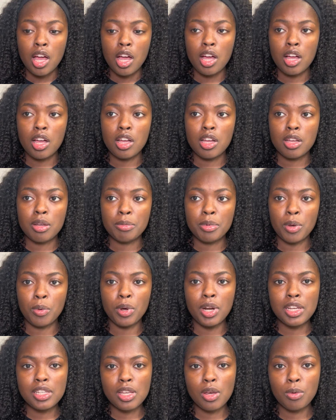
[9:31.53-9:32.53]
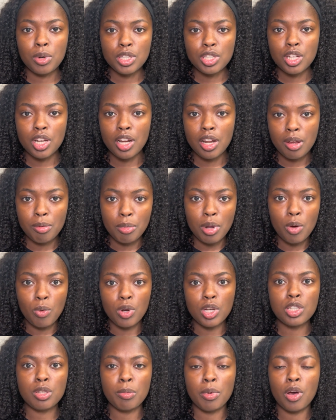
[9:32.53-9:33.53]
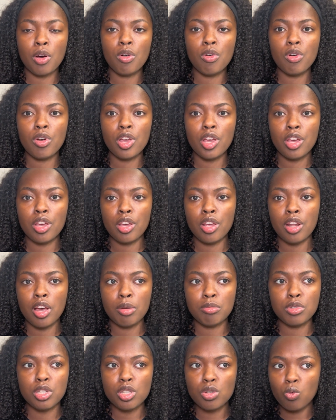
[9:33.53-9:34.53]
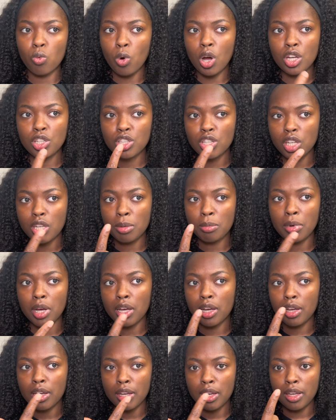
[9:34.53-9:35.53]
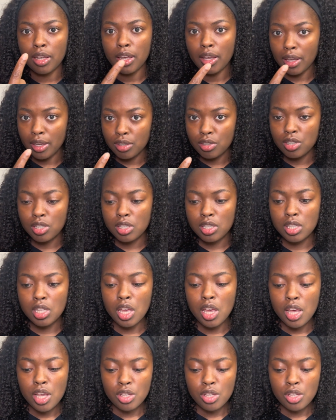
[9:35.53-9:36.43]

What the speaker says: And when I say washing it out, I'm not washing my whole head. I'm just washing my edges.